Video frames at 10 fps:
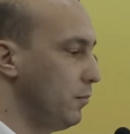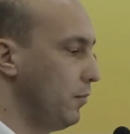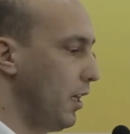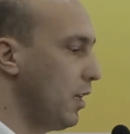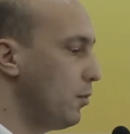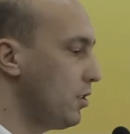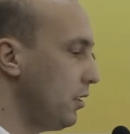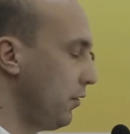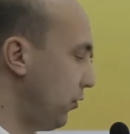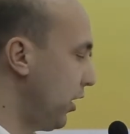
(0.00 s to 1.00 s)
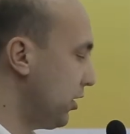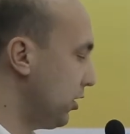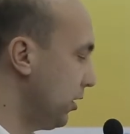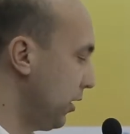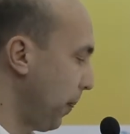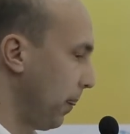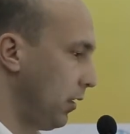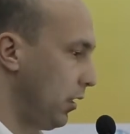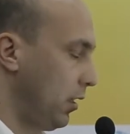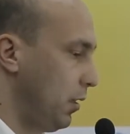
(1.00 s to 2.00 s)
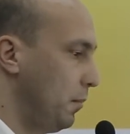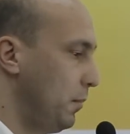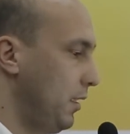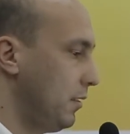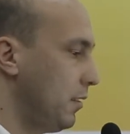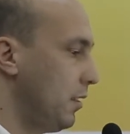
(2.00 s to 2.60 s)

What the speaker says: High positive fraction means